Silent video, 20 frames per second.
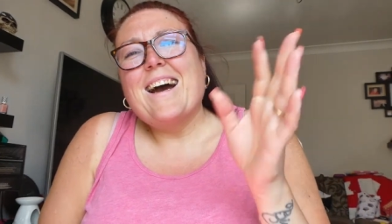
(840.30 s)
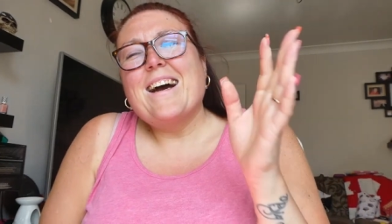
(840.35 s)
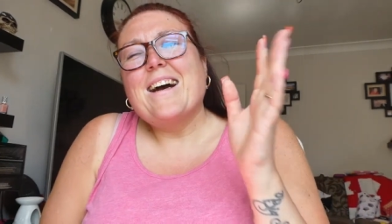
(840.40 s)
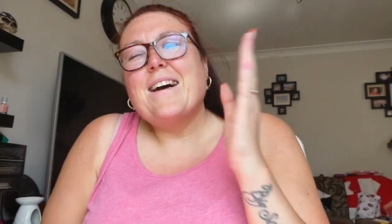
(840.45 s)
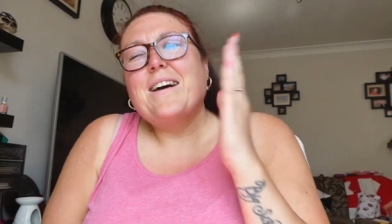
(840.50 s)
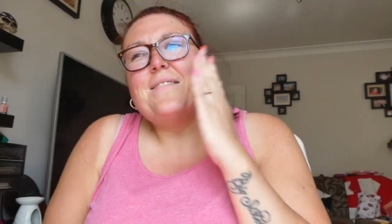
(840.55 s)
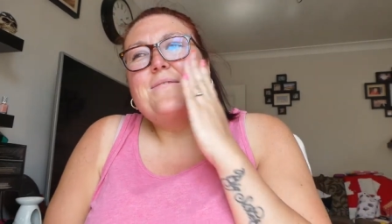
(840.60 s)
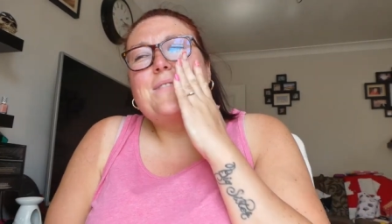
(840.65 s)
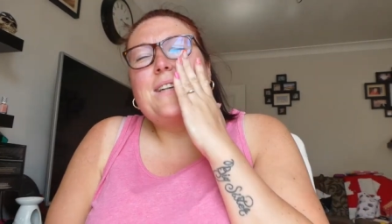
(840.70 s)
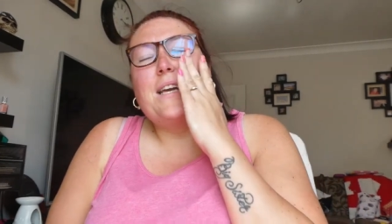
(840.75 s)

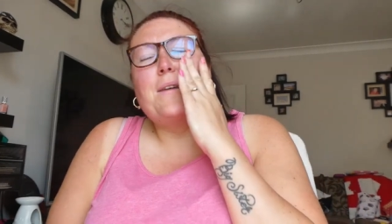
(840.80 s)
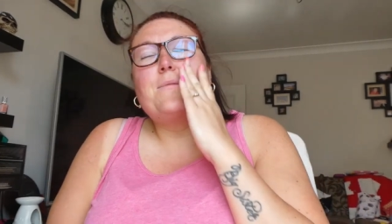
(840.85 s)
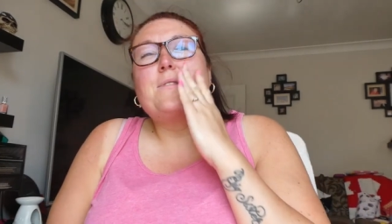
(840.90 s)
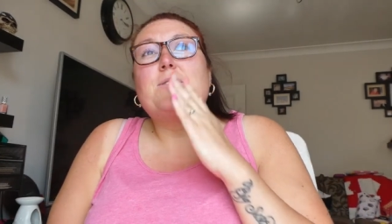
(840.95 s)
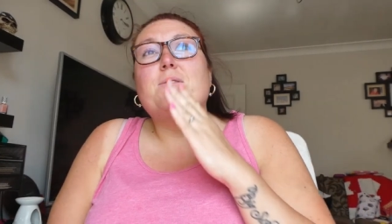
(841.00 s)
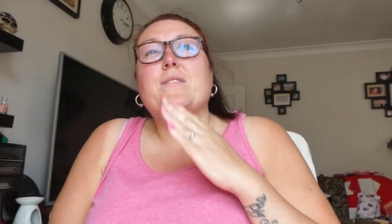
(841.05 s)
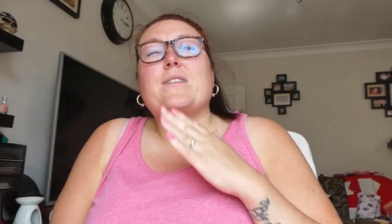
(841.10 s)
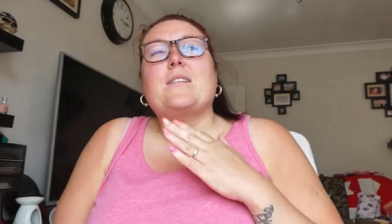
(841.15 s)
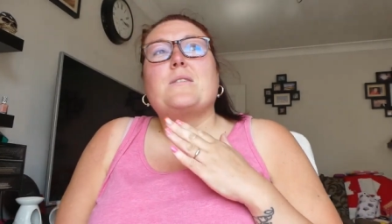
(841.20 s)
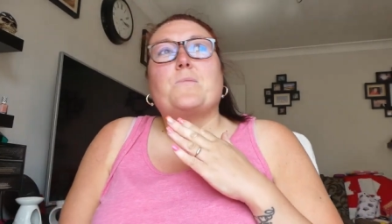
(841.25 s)
um, he was
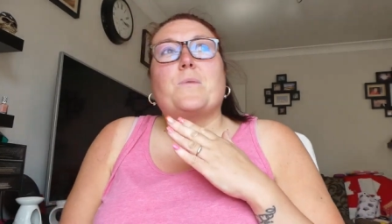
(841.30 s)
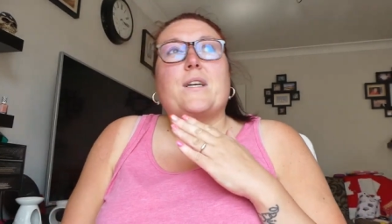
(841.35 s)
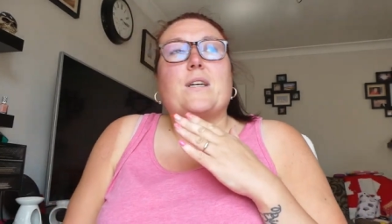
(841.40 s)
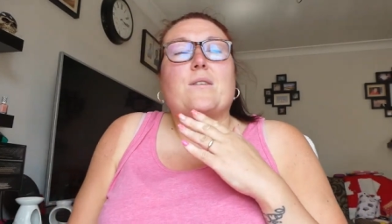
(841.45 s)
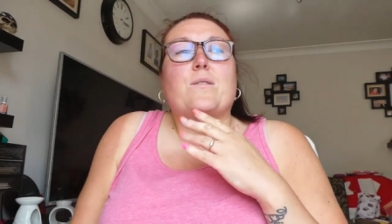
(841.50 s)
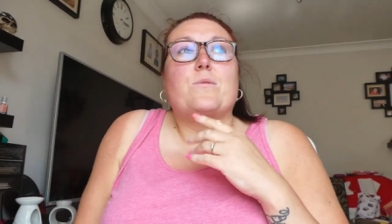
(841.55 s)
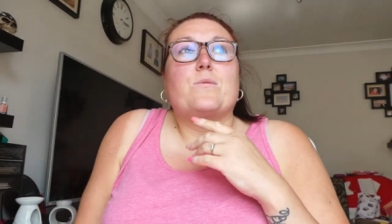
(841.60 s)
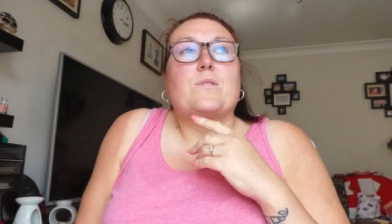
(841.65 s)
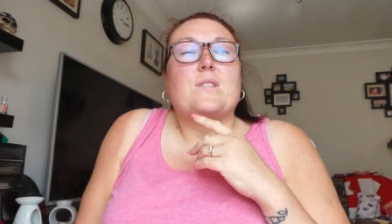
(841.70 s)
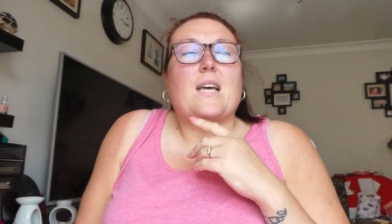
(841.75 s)
doing his
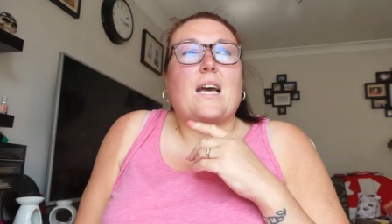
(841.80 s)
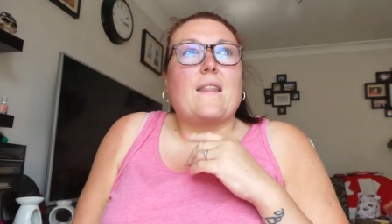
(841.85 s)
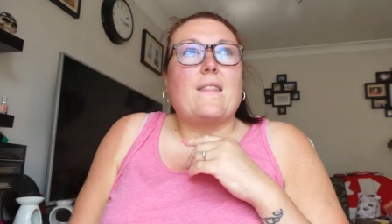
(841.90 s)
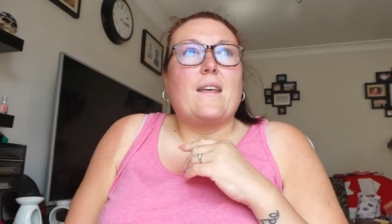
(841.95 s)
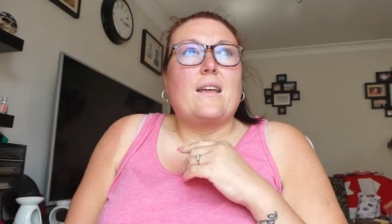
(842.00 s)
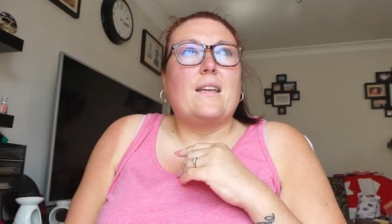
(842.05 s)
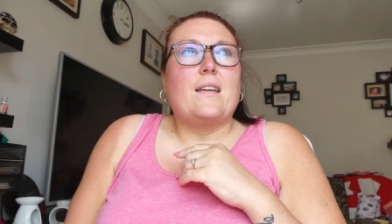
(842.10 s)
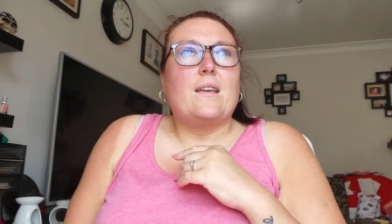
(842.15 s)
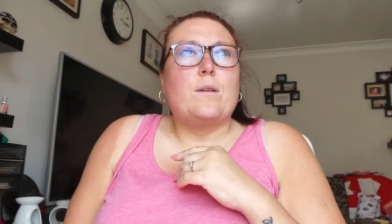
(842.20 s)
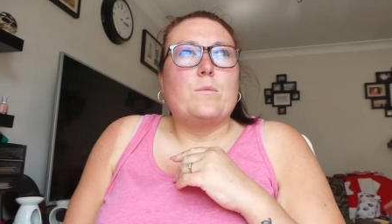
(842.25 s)
wheels and
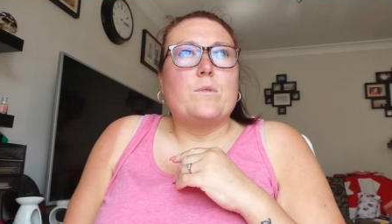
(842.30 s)
then he